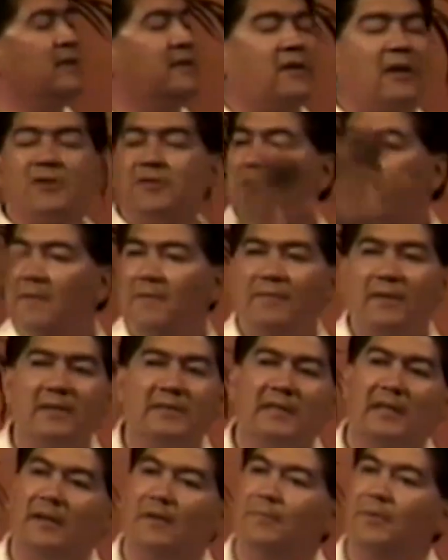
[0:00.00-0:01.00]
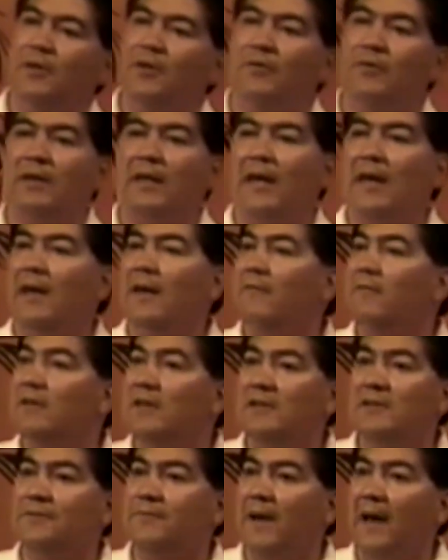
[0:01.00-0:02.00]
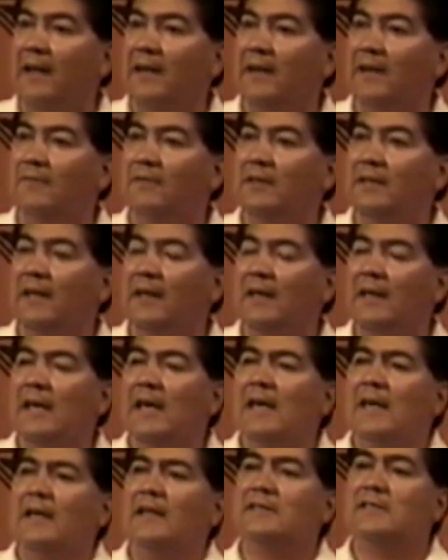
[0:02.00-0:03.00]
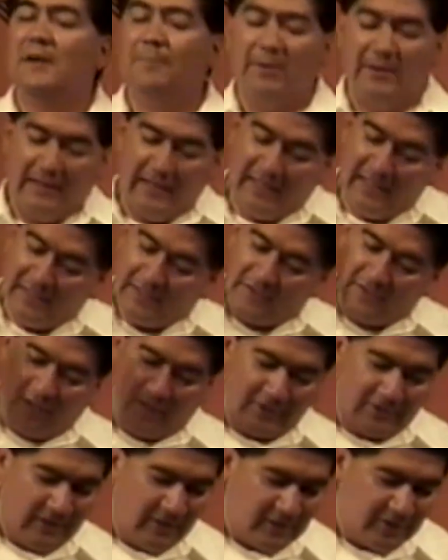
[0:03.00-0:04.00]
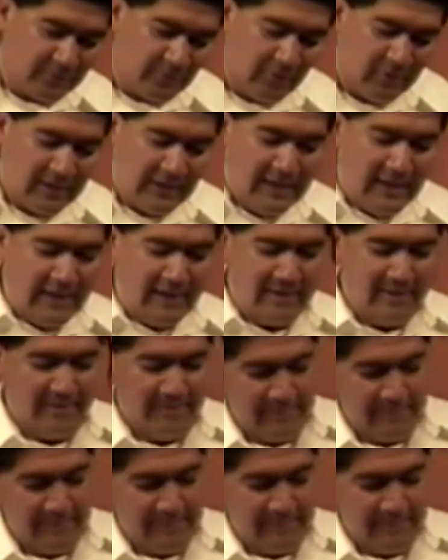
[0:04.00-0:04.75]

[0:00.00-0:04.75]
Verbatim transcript: tells her everything's going to be okay, everything's fine and everything. Gets up and then he starts on his road again.